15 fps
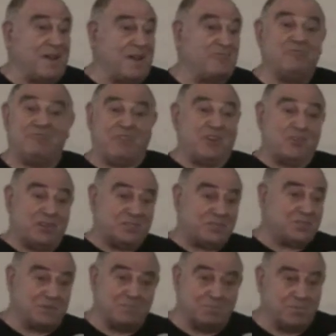by a very
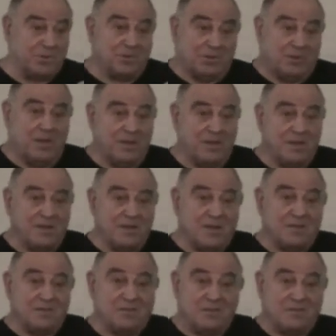simple
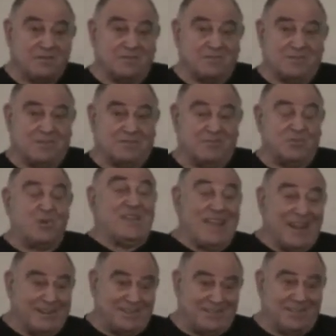
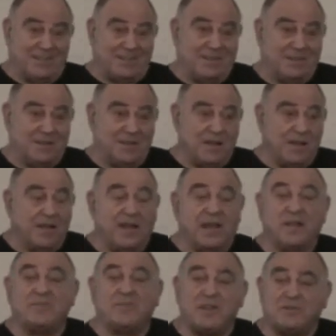reality.
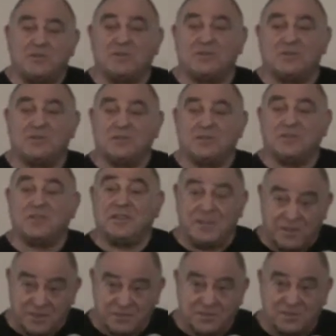And that
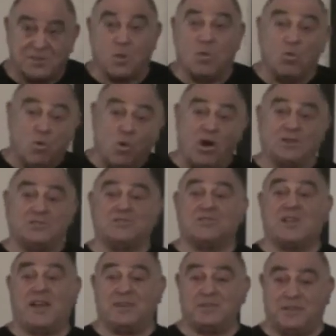
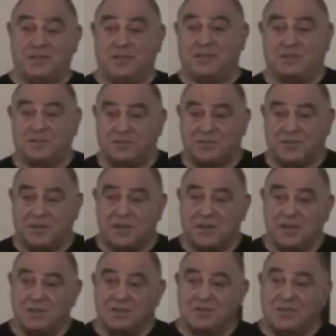was and is
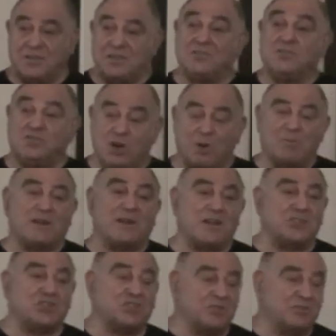the
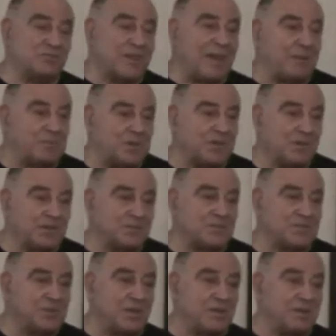domination of capital in
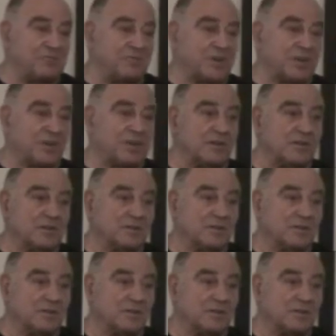South Africa